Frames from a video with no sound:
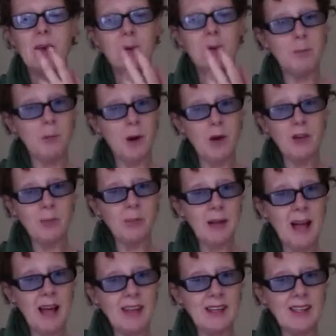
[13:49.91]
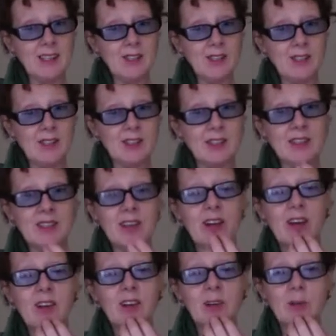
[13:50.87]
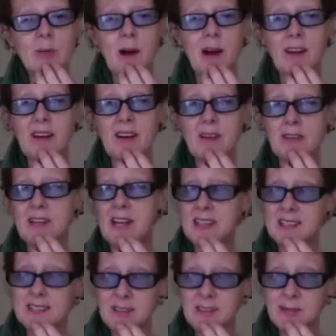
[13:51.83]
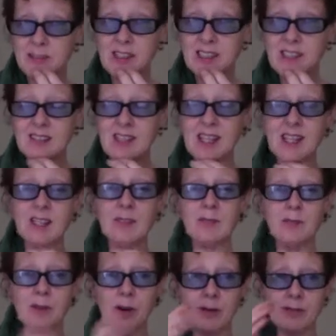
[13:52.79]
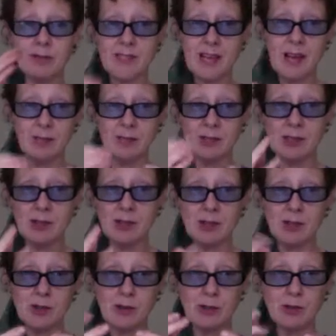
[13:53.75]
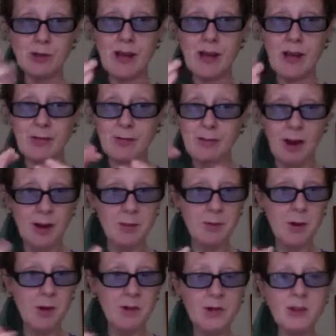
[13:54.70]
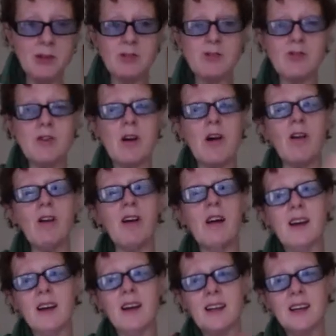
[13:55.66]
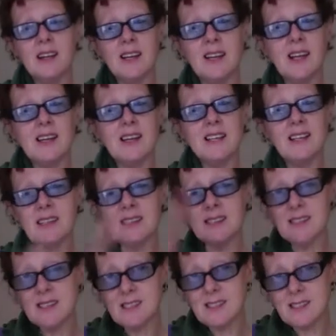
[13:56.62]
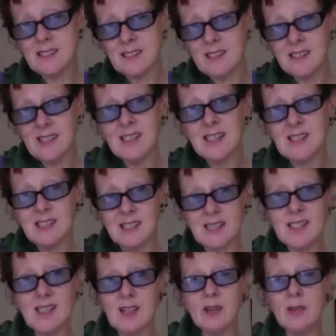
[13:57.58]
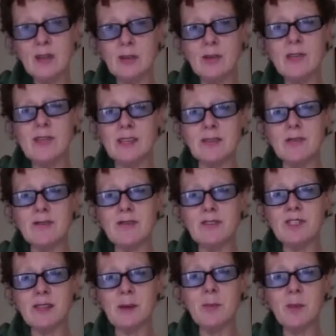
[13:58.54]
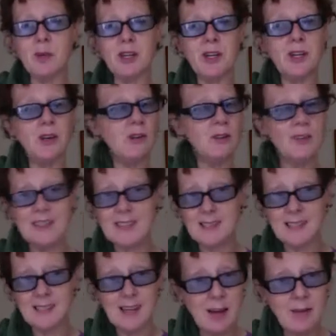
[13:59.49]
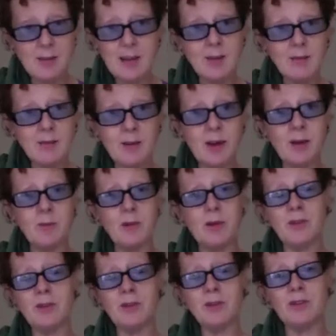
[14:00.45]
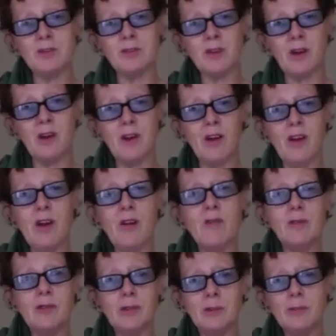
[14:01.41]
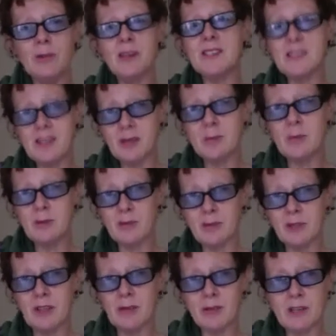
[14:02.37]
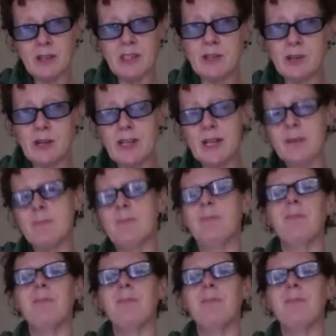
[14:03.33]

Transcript: Motor planning issues. You might have an activity that involves having to have fine motor control. Is this inclusive for somebody who doesn't have that fine motor control, for whom that's going to be really frustrating?